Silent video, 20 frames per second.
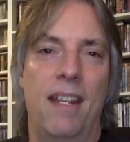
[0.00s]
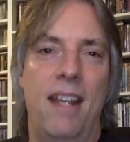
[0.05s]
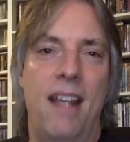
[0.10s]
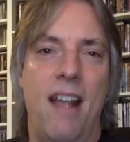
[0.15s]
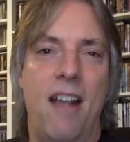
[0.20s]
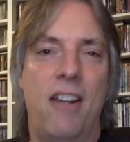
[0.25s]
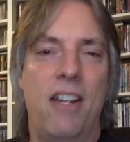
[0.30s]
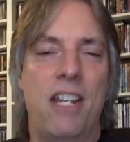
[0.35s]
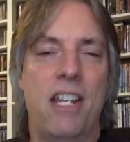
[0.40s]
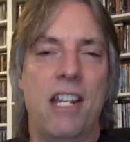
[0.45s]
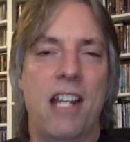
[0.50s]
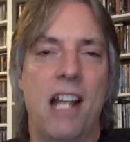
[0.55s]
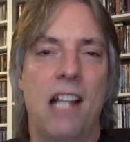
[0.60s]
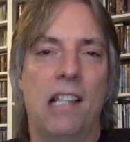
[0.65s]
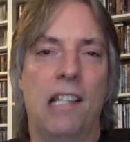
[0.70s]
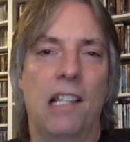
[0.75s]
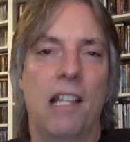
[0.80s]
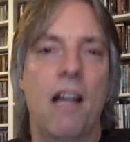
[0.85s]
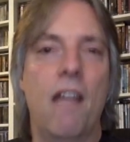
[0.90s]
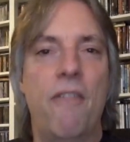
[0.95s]
How can you
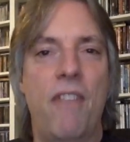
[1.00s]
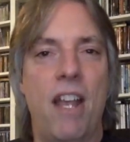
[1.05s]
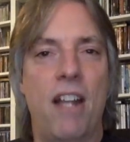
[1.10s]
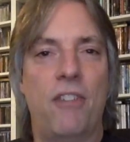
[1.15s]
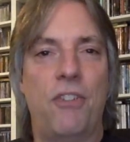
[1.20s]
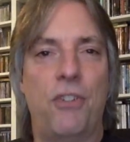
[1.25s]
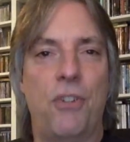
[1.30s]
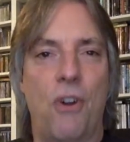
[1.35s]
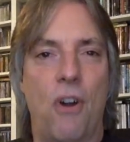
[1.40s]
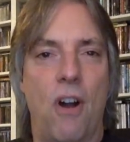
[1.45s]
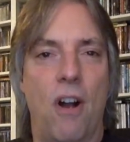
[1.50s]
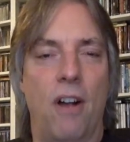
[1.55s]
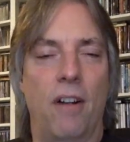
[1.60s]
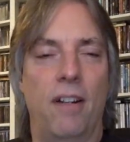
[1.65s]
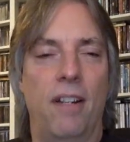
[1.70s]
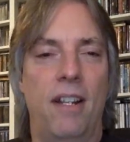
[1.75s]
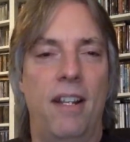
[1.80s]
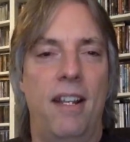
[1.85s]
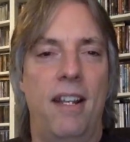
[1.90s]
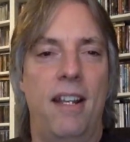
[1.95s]
not love that song?
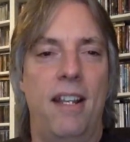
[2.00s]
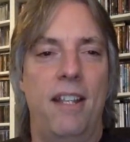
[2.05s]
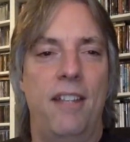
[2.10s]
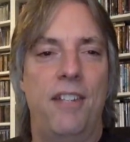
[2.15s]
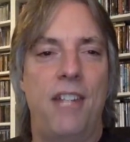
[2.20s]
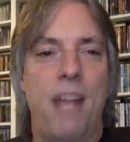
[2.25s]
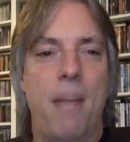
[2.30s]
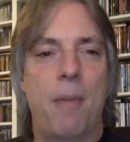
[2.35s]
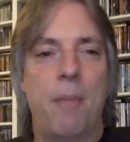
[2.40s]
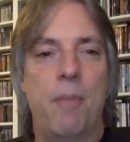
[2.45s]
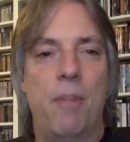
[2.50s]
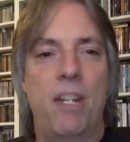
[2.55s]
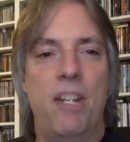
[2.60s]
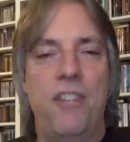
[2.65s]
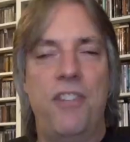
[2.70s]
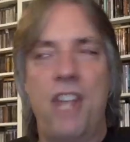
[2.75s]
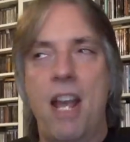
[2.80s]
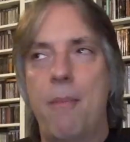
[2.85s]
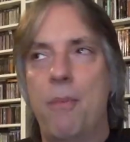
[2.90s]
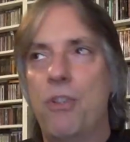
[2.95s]
Sabbath Bloody
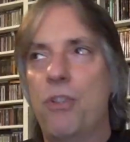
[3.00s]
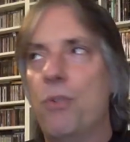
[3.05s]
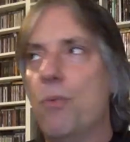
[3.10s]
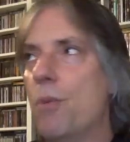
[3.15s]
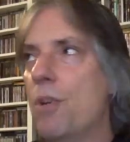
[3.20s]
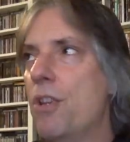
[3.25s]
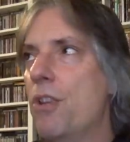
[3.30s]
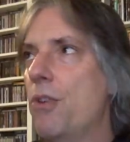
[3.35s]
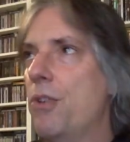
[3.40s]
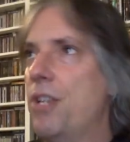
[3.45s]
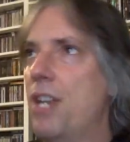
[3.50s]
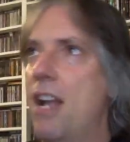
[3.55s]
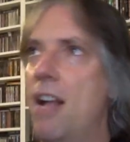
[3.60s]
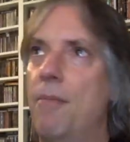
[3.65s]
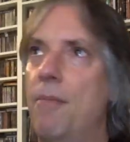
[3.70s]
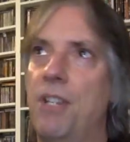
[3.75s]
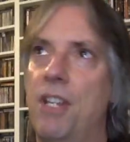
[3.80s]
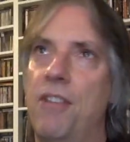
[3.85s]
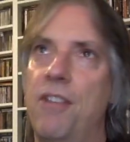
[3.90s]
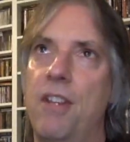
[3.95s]
Sabbath is one of those
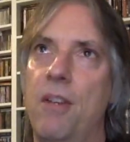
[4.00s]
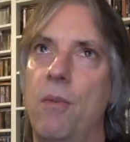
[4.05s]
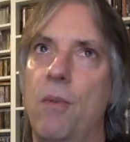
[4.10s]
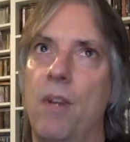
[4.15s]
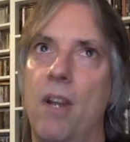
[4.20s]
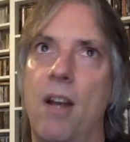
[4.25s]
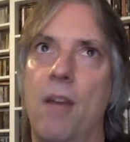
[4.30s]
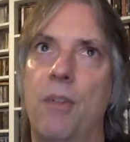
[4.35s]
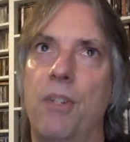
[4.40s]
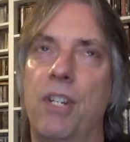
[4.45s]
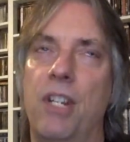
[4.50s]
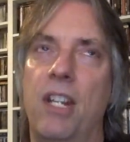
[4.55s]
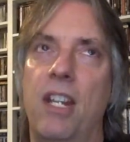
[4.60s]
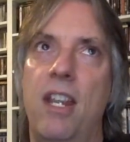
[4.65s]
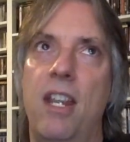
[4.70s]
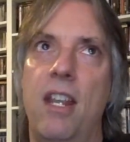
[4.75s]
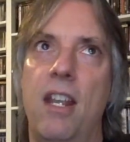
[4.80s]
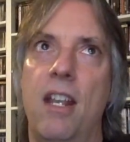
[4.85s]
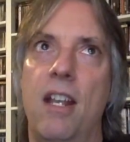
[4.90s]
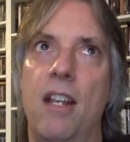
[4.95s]
albums I think when I was a
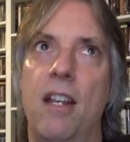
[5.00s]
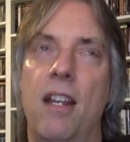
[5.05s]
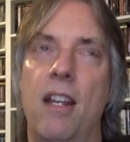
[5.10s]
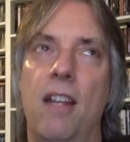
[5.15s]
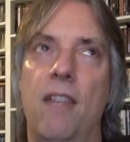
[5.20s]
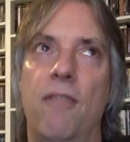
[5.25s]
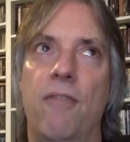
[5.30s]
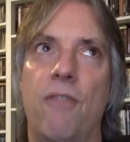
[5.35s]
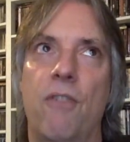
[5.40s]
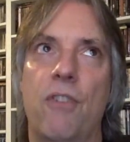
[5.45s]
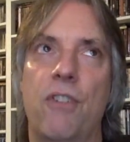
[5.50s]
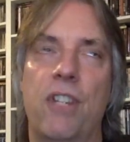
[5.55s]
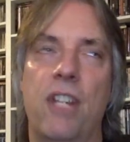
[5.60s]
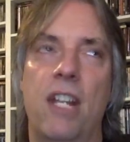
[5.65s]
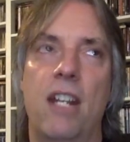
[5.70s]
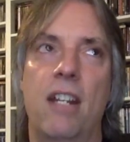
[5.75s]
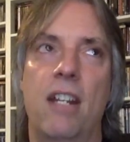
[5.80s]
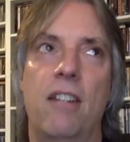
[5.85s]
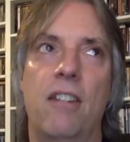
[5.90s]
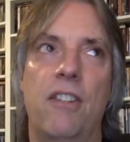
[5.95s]
kid and first
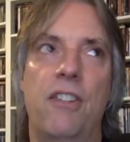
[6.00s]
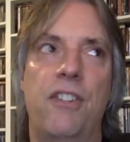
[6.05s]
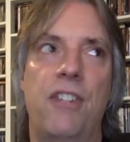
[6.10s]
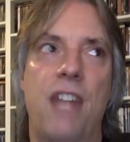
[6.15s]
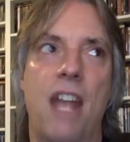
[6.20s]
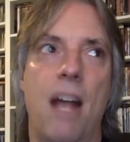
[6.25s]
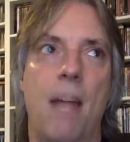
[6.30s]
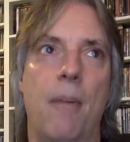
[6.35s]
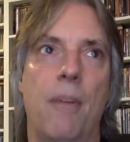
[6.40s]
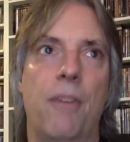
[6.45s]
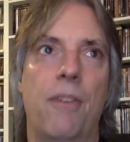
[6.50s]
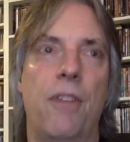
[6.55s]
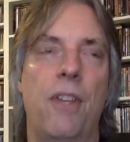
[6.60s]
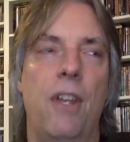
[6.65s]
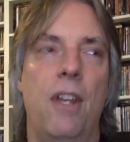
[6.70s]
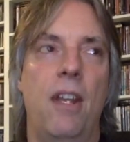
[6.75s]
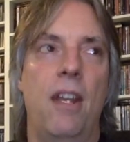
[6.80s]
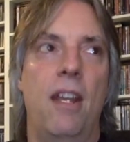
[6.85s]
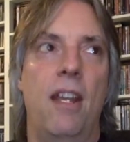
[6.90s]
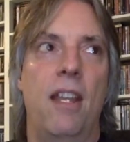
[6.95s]
getting into Sabbath,
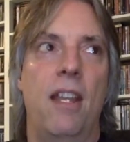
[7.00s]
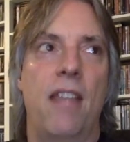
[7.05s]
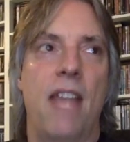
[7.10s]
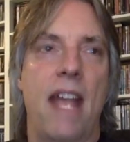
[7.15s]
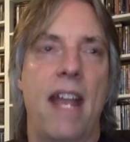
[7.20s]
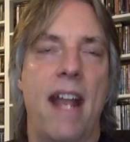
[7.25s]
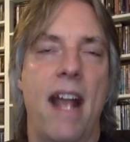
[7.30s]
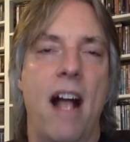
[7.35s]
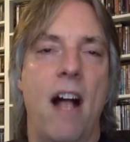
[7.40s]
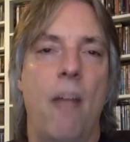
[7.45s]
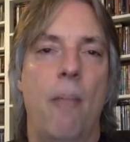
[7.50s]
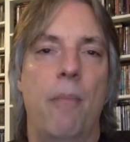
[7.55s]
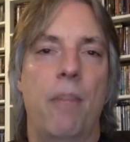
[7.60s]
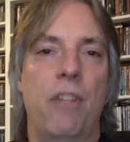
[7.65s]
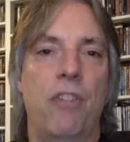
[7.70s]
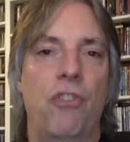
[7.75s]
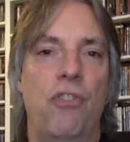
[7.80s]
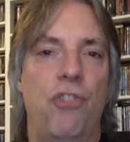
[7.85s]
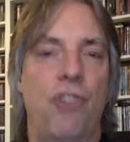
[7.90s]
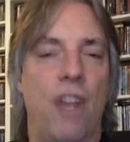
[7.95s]
that album
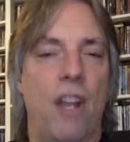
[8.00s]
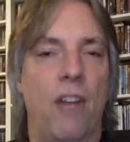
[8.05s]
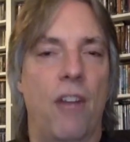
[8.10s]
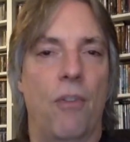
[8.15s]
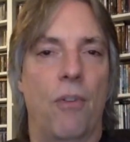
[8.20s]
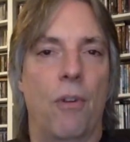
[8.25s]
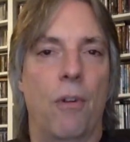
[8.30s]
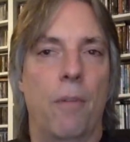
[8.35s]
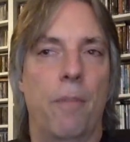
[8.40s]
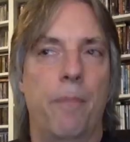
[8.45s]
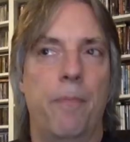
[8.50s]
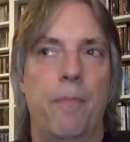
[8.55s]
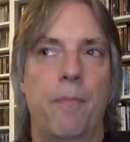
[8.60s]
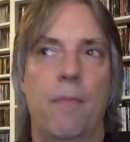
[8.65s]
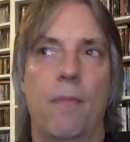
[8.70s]
in general.